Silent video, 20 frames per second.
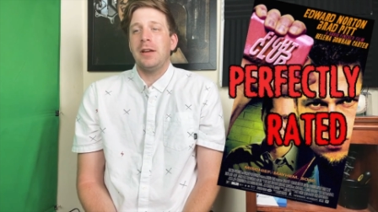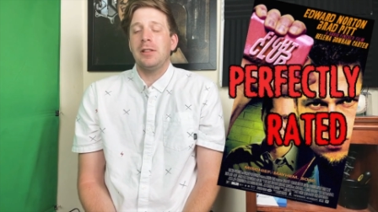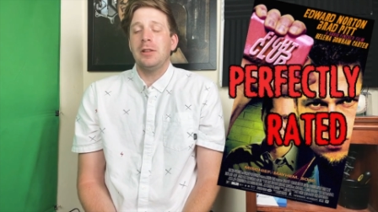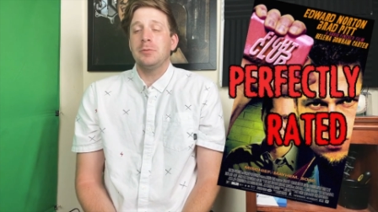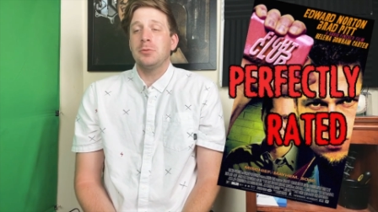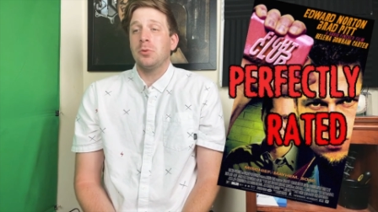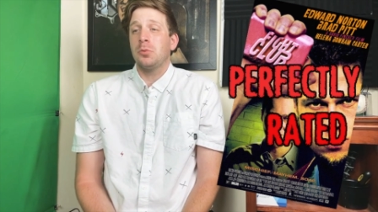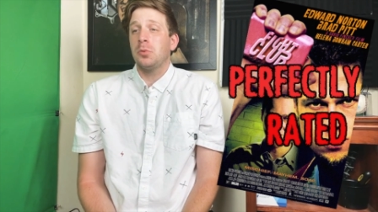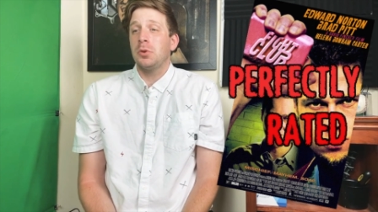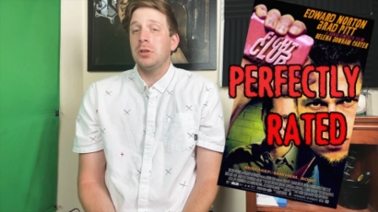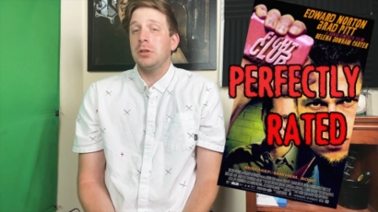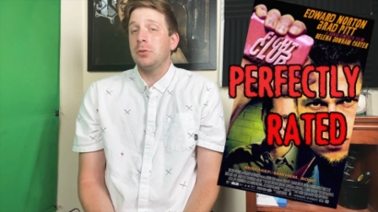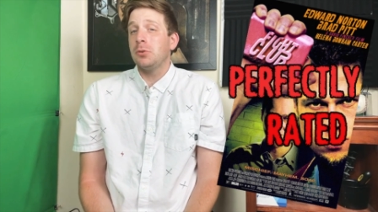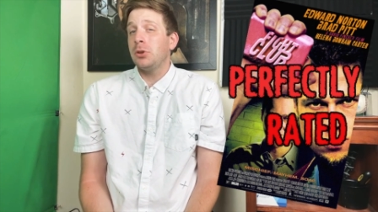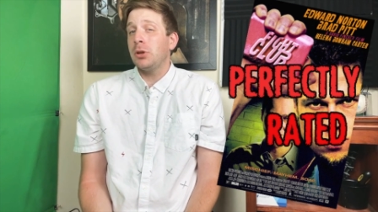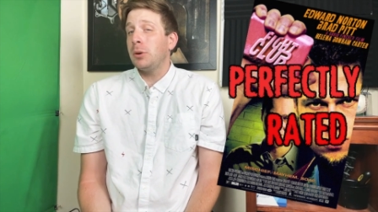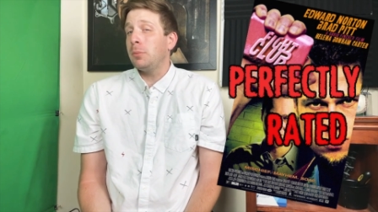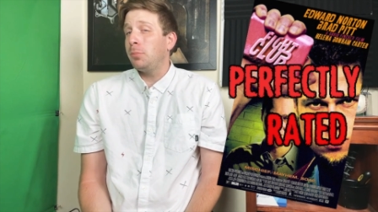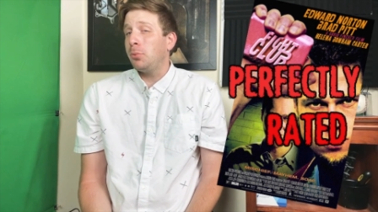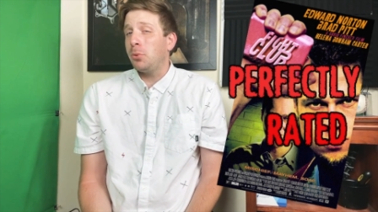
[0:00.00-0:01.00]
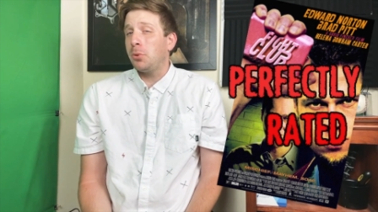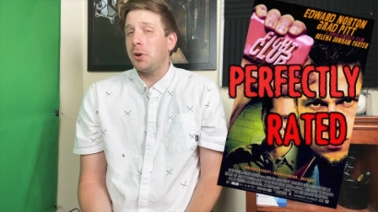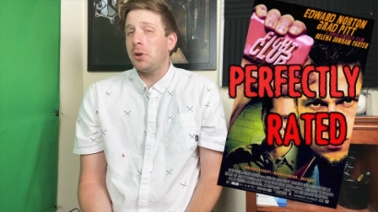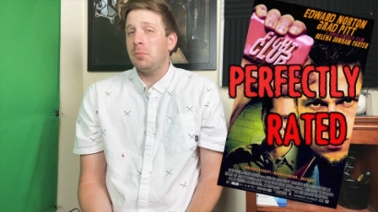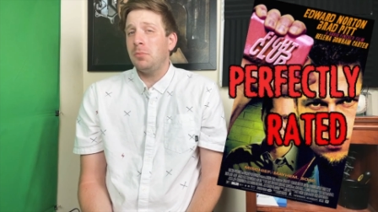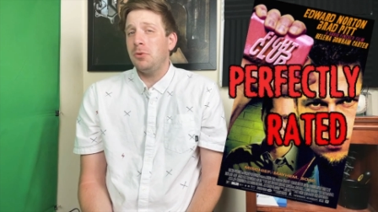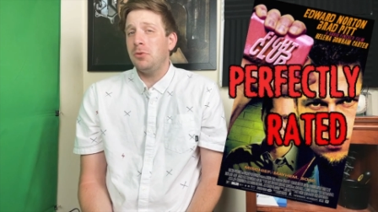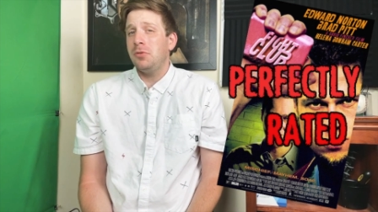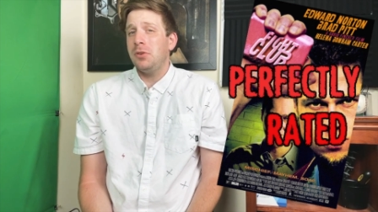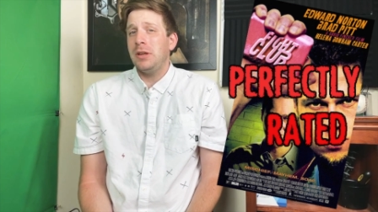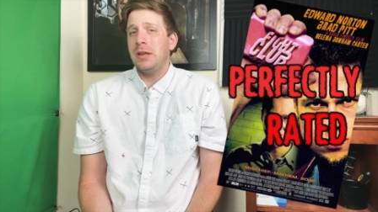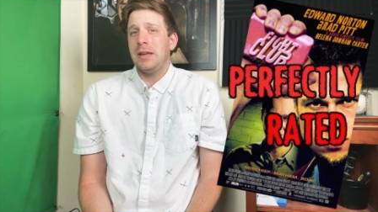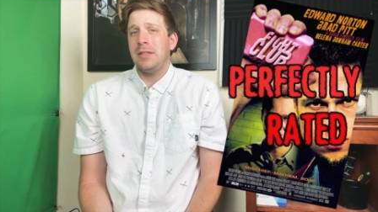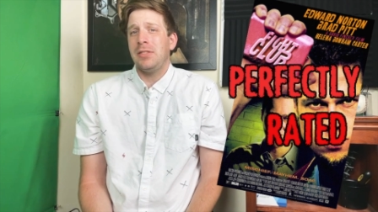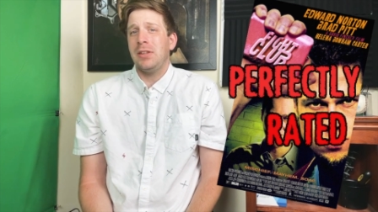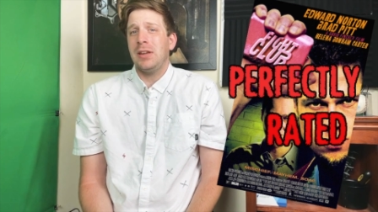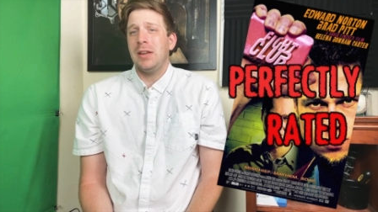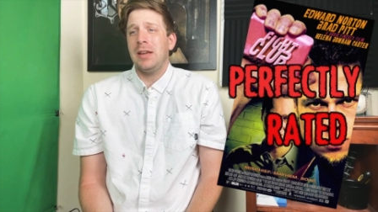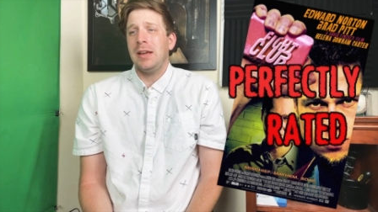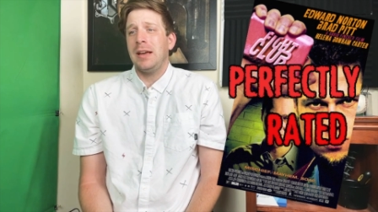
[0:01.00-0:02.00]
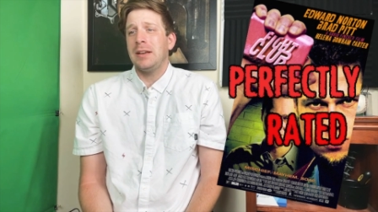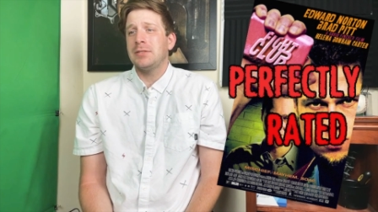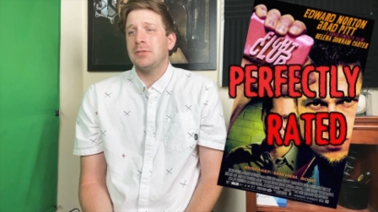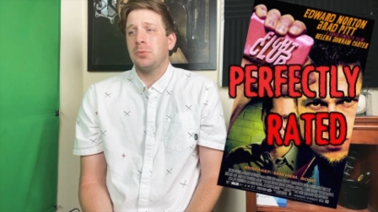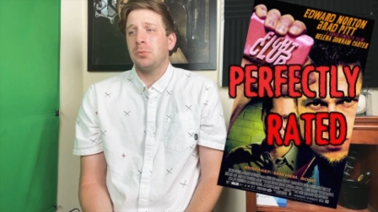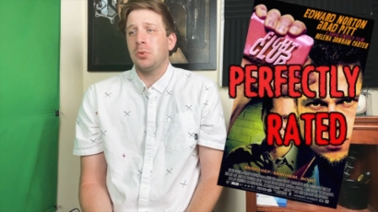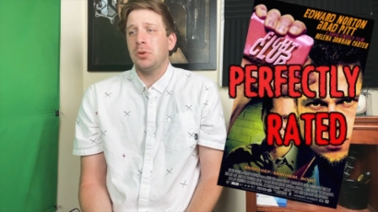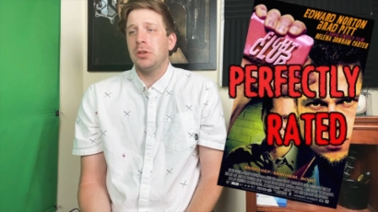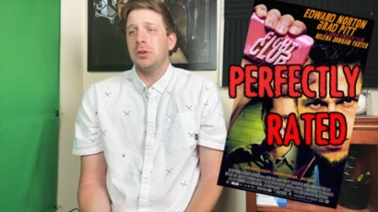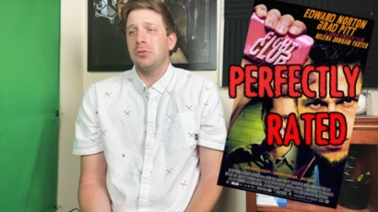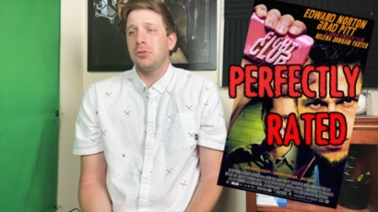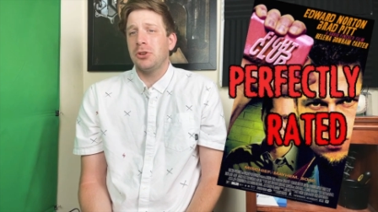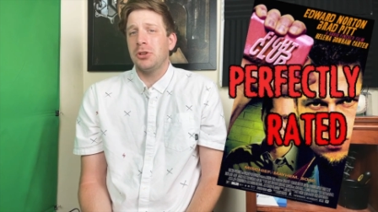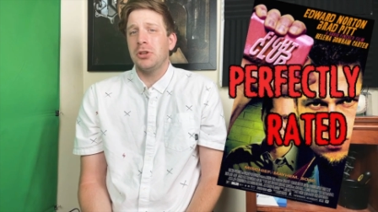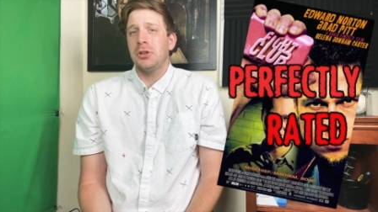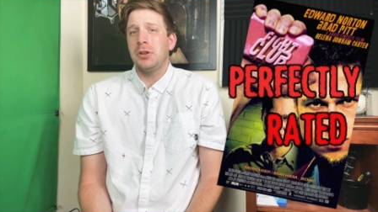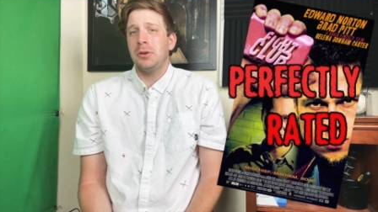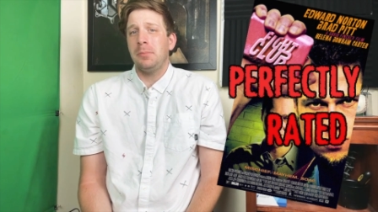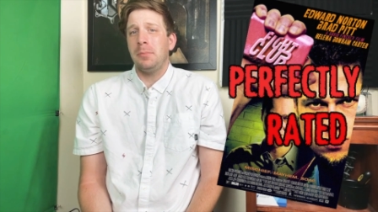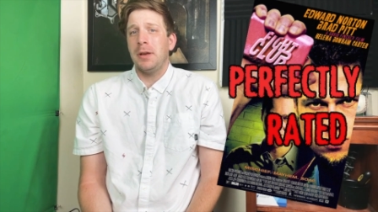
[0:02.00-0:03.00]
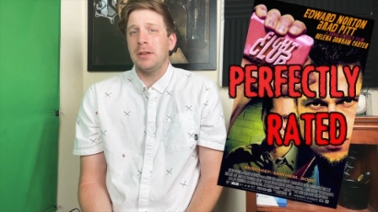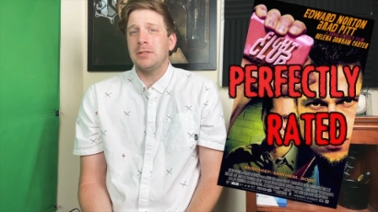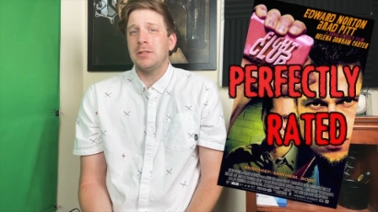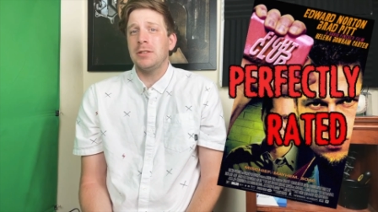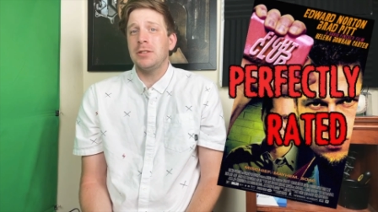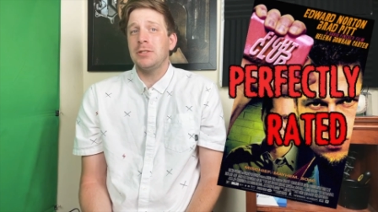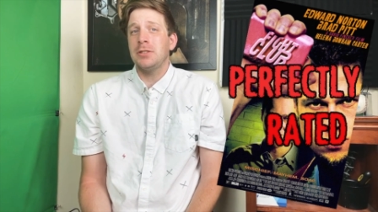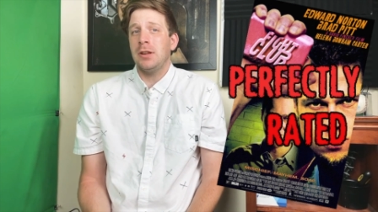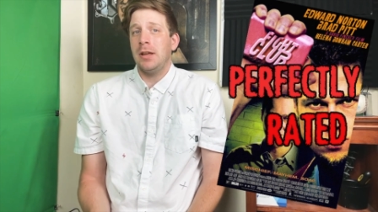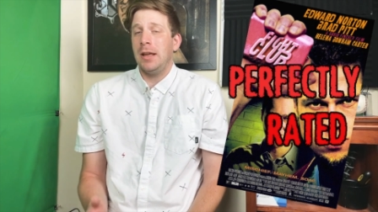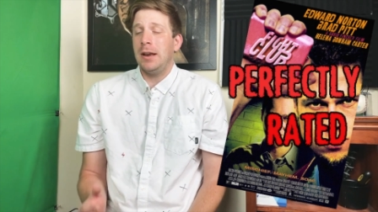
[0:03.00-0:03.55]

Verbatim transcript: Club's a really, really important movie. I think it has a really, really good message,